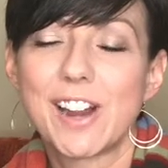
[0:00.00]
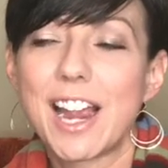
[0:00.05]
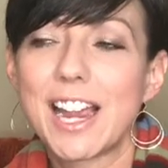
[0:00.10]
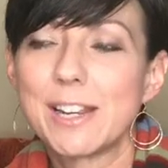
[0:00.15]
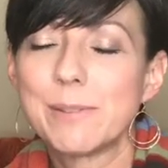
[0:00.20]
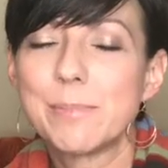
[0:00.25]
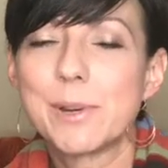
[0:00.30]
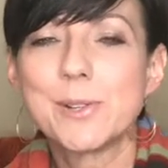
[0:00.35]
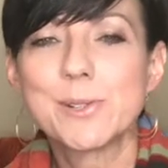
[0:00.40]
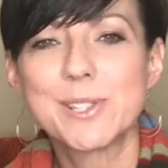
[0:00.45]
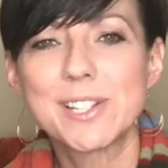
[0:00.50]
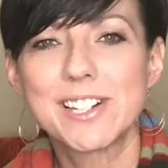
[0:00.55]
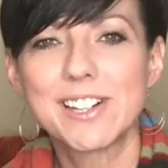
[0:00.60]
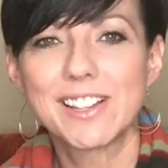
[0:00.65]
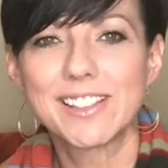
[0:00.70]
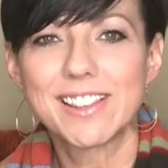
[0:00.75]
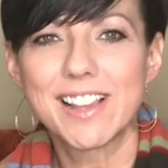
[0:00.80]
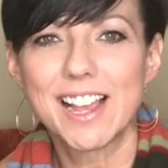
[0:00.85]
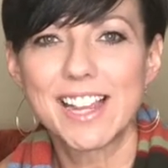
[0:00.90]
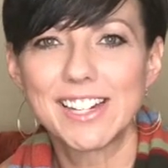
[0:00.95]
I posted
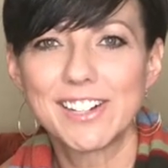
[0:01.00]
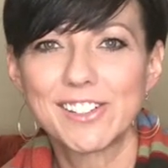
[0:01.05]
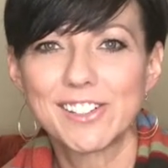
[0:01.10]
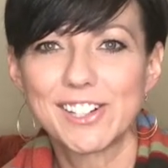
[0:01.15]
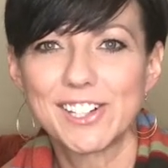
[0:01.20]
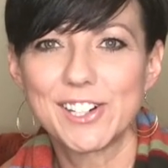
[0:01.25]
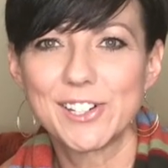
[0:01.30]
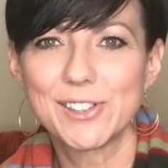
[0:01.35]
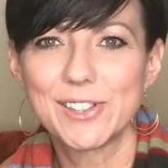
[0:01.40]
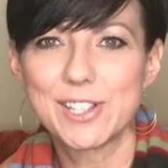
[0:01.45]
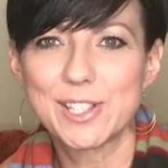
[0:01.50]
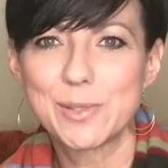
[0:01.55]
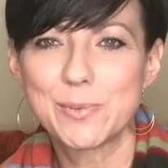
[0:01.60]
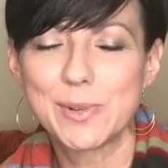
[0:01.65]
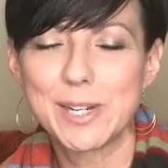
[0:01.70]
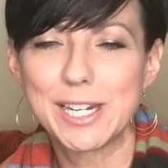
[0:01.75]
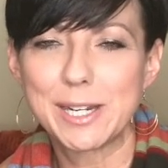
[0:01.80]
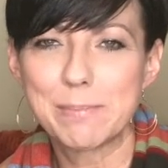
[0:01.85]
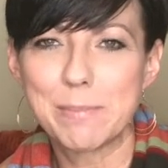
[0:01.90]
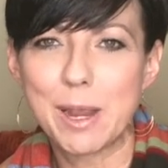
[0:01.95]
online earlier this
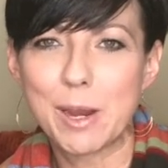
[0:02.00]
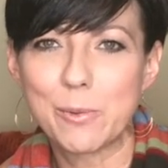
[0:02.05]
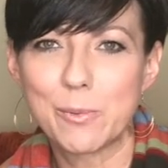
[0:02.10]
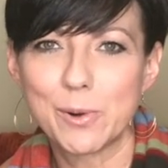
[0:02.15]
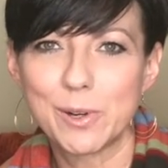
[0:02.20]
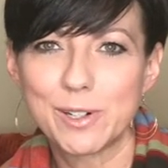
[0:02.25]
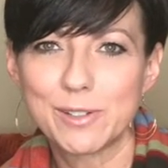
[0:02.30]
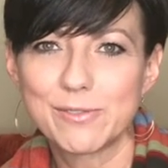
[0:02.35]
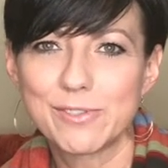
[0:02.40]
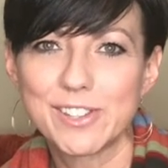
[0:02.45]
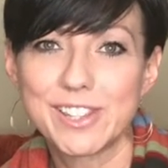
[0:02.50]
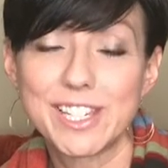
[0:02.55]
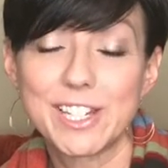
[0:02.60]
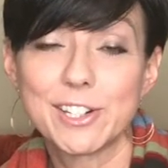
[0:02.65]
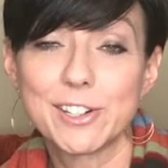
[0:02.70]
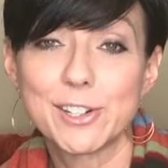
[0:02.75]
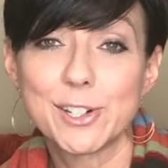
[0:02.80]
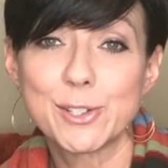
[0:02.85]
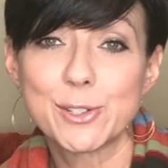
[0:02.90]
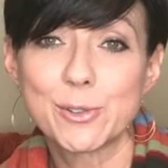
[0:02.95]
week, my word for the
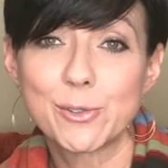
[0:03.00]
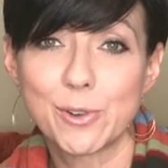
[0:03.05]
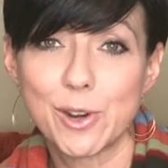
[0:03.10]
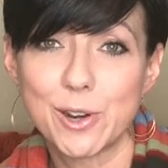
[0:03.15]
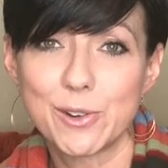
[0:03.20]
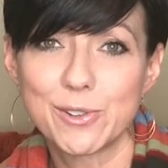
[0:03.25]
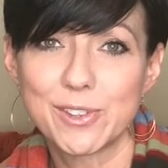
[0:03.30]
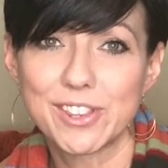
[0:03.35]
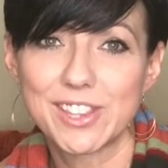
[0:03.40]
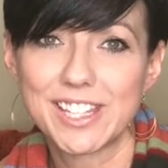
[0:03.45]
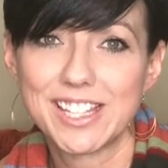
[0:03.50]
year is growth,